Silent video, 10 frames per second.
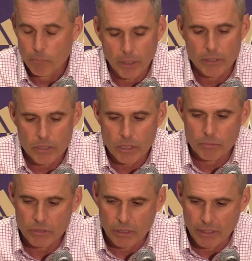But in
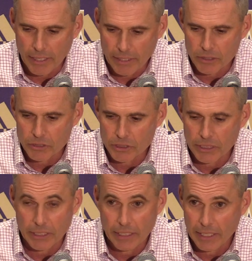terms of the
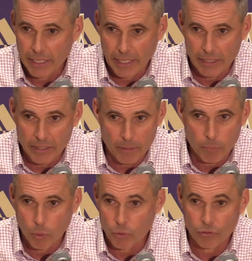energy and the
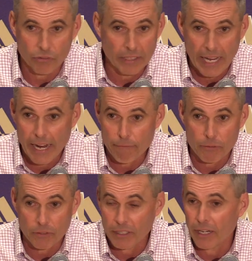importance and the
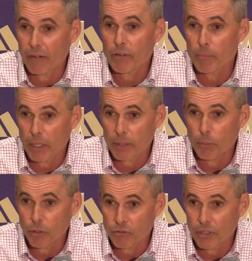effort that everybody
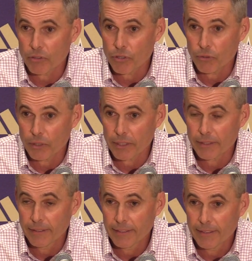puts into it,